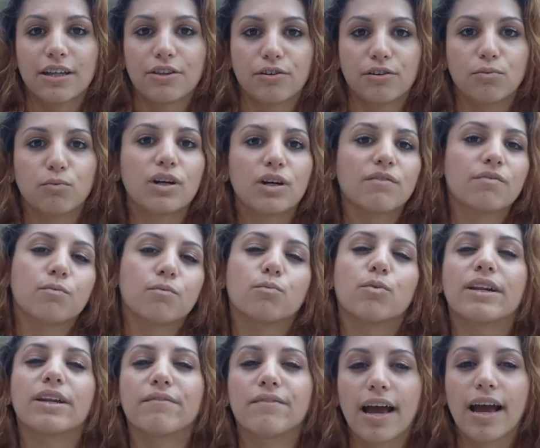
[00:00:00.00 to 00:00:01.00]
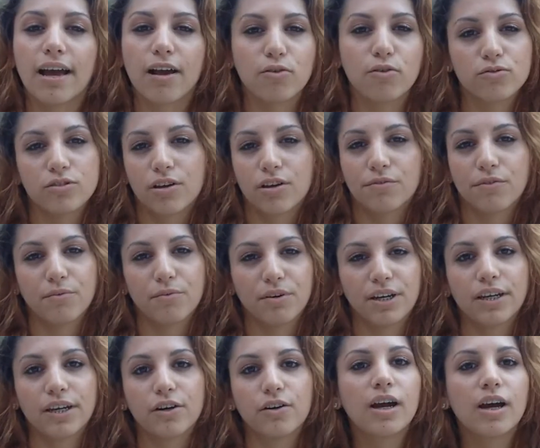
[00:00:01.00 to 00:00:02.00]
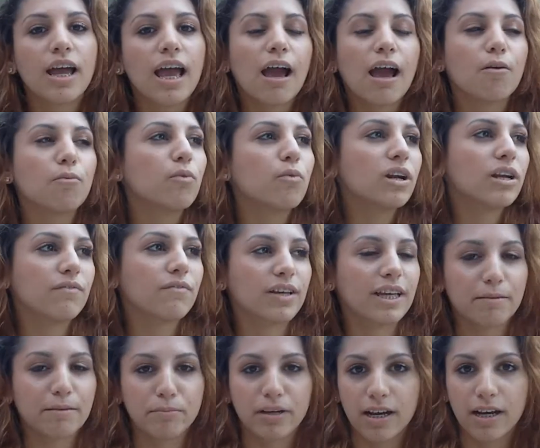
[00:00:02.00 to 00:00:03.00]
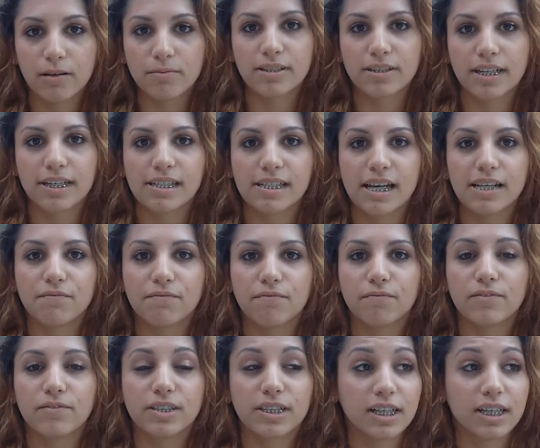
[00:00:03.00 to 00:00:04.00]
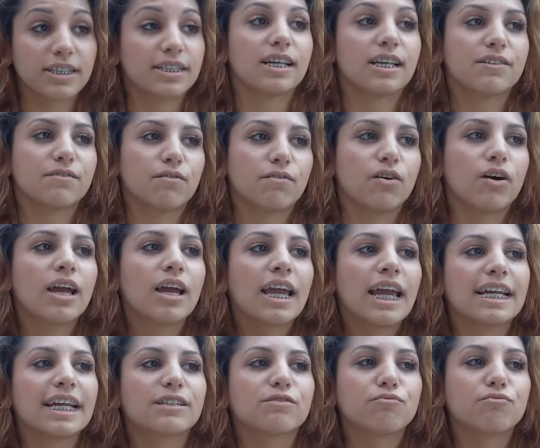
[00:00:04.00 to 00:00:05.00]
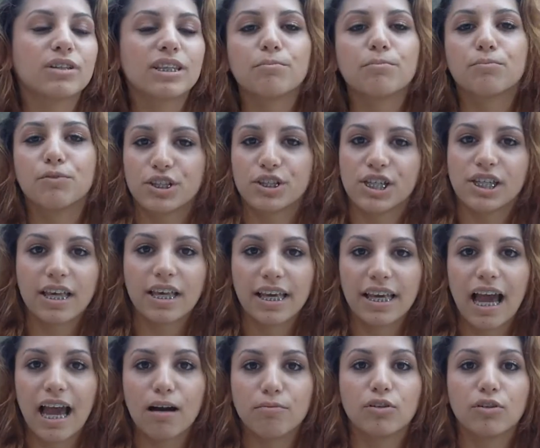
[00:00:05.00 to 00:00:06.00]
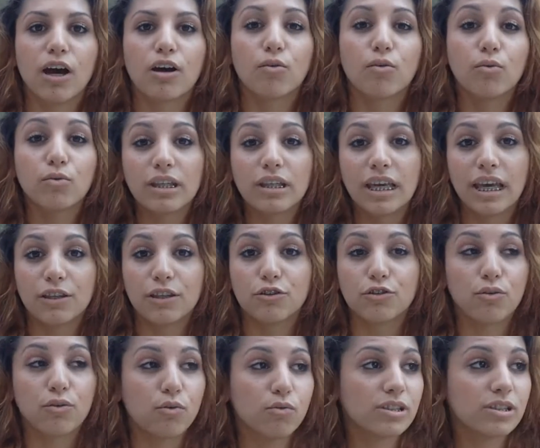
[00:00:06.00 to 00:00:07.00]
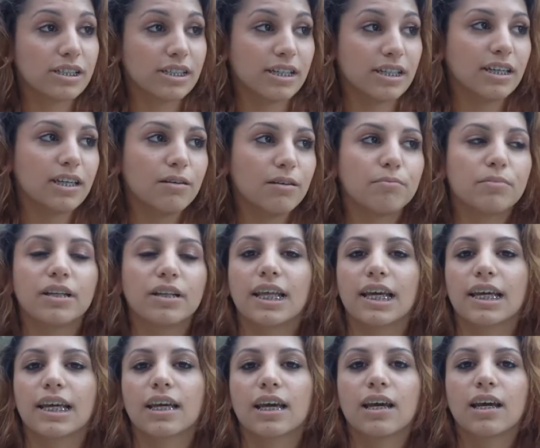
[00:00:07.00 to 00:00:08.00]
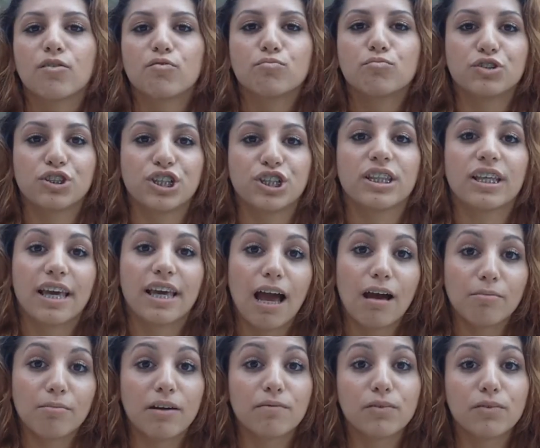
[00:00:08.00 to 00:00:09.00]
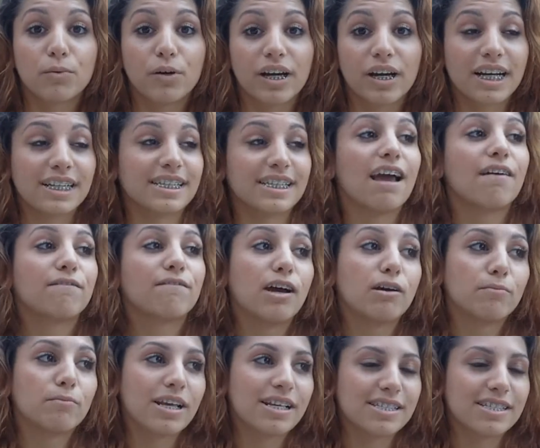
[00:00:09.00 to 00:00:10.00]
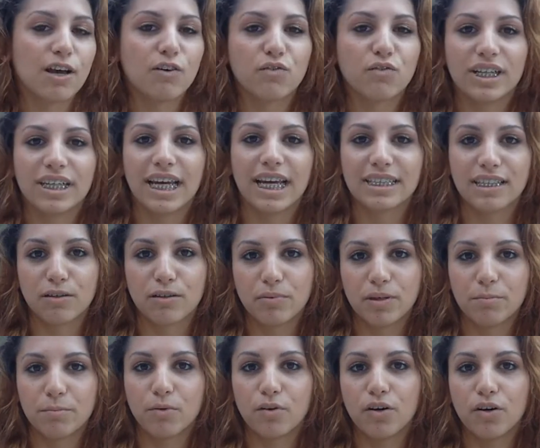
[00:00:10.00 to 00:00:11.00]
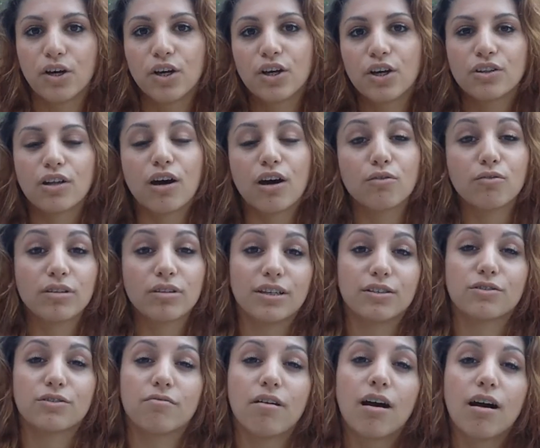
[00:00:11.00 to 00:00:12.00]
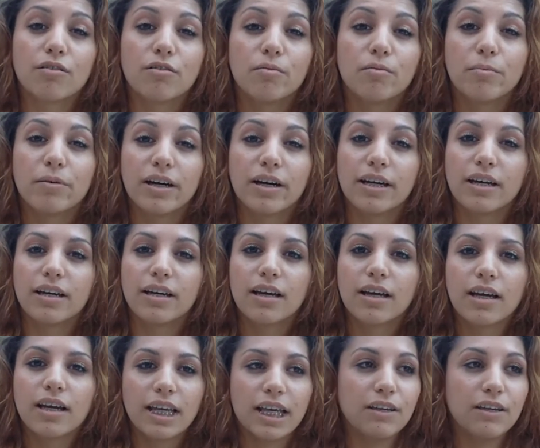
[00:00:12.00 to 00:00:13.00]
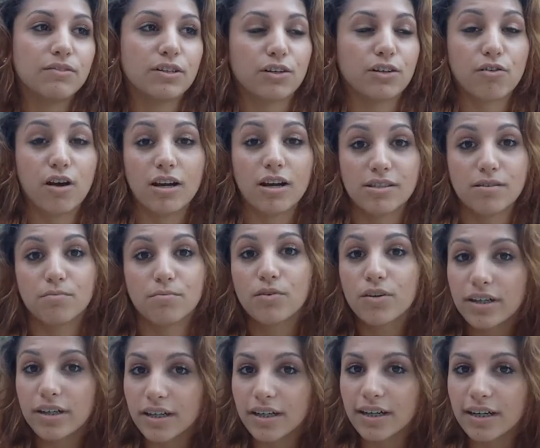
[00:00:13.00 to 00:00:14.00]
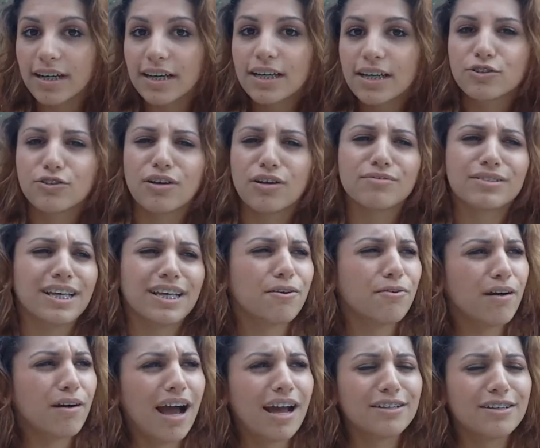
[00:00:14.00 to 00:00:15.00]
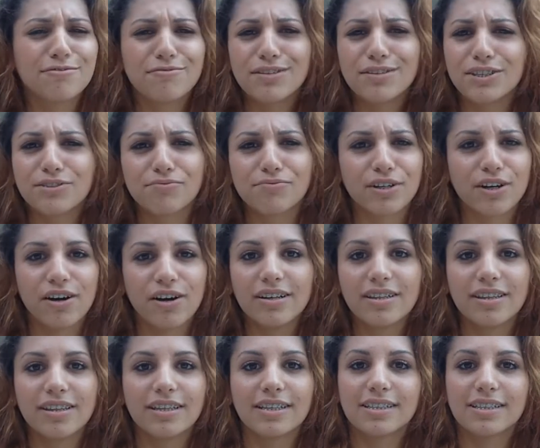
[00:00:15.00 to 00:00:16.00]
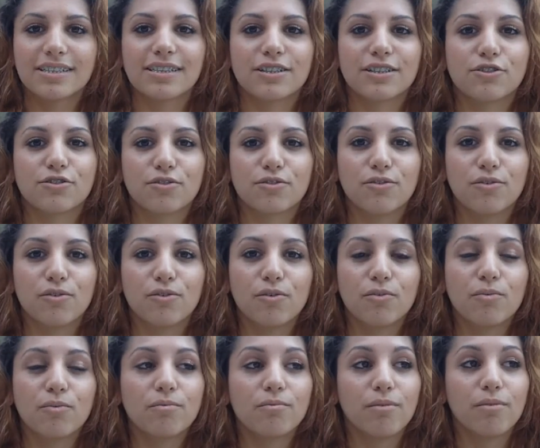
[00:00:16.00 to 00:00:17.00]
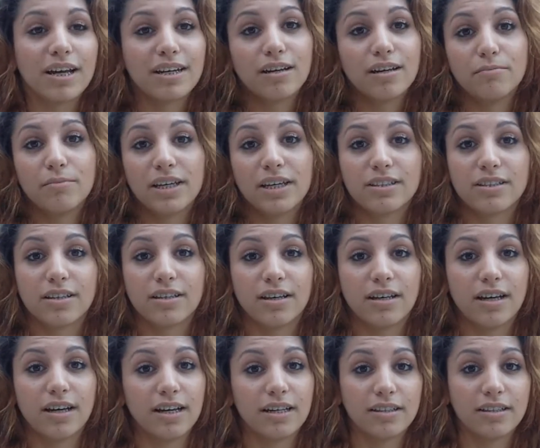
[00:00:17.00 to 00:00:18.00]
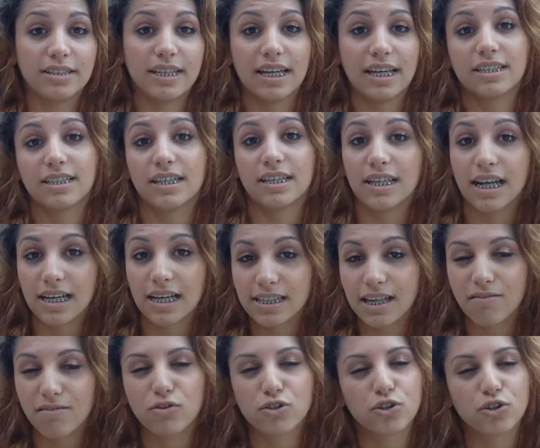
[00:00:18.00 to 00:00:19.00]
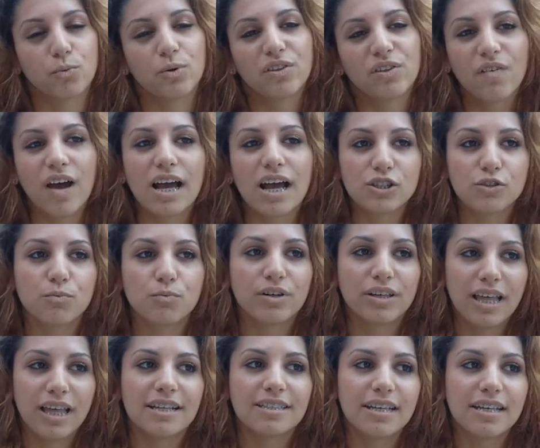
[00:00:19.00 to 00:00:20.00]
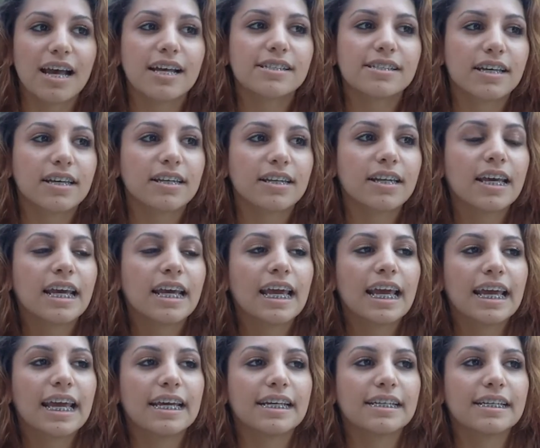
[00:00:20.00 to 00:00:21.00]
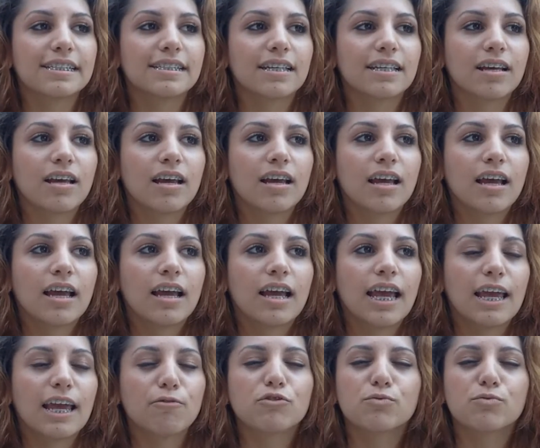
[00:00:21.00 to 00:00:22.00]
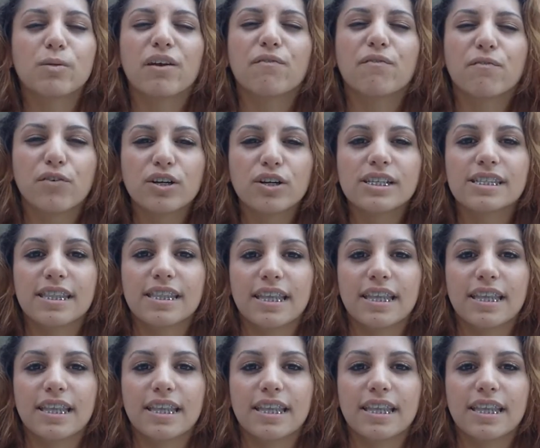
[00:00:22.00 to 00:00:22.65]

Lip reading: and what if that goes on the radio? And what if it becomes successful? It's really bridging the gap, not only in your own city, but like bridging the gap everywhere. Because I found myself connecting people not only in Toronto, but even across the border. So I was like, I do this regardless, so why not take it to the next level? So with fashion, where that ties in is, it was my first